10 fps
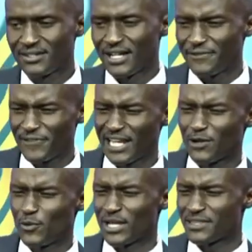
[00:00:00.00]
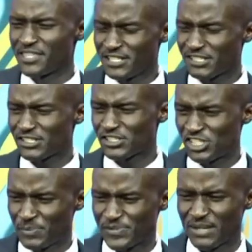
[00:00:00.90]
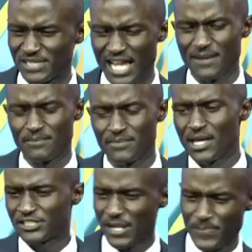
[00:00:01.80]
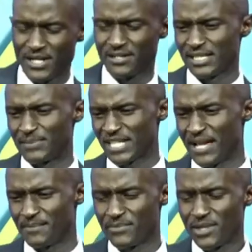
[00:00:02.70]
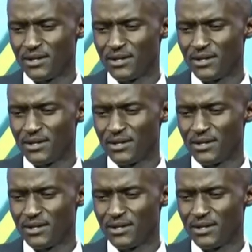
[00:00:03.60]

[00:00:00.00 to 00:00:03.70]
I feel like we are these sheep sometime, shepherd sometime.